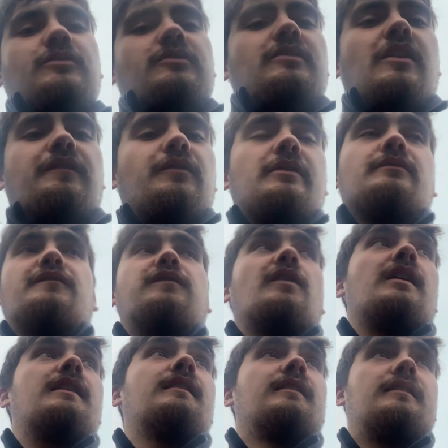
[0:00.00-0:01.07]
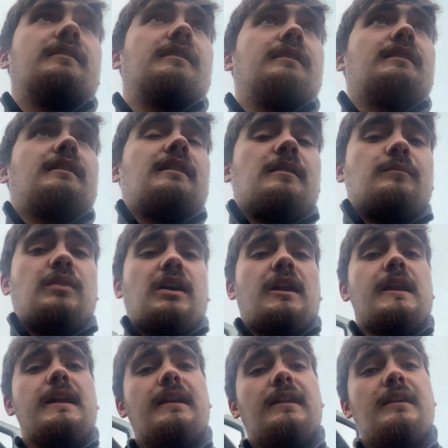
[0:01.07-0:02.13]
I thought it was fine, but
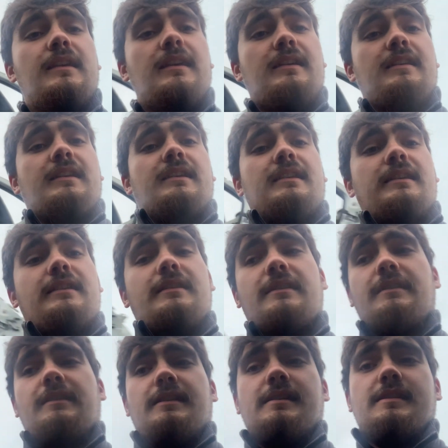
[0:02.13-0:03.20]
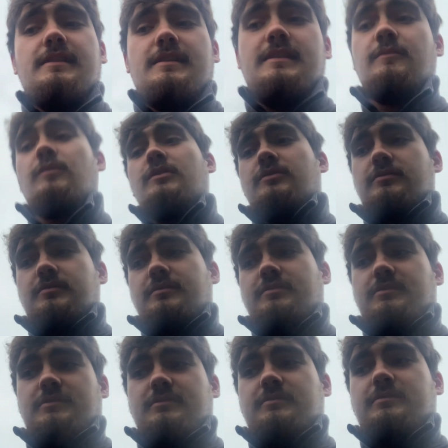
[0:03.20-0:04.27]
clearly it weren't.
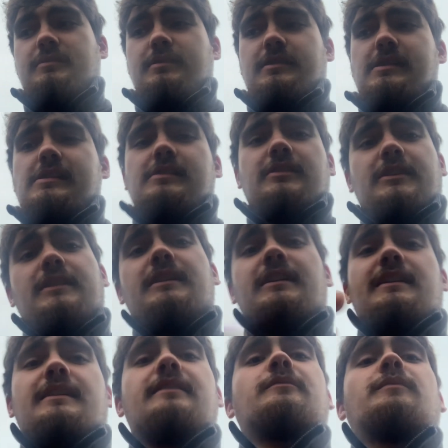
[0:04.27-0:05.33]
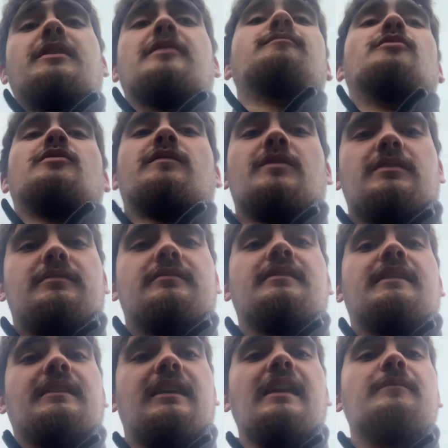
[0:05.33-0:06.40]
So now we can move on
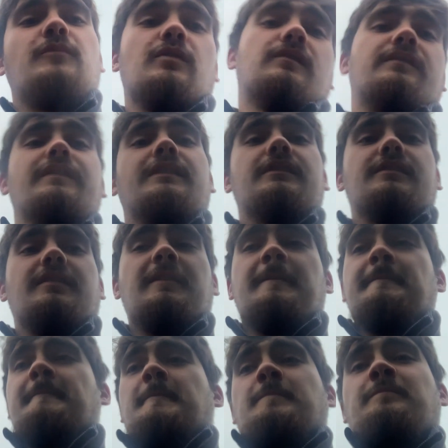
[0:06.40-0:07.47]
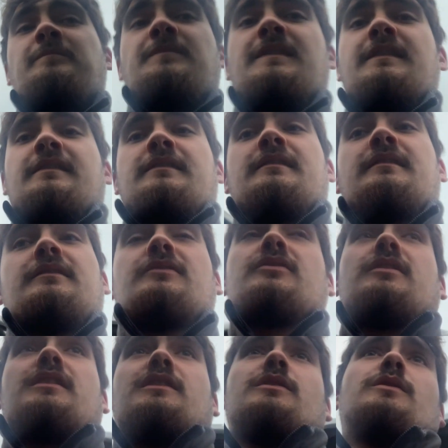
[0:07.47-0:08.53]
and keep doing things.
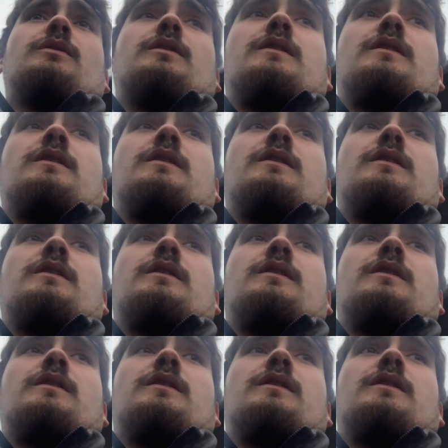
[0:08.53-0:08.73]
So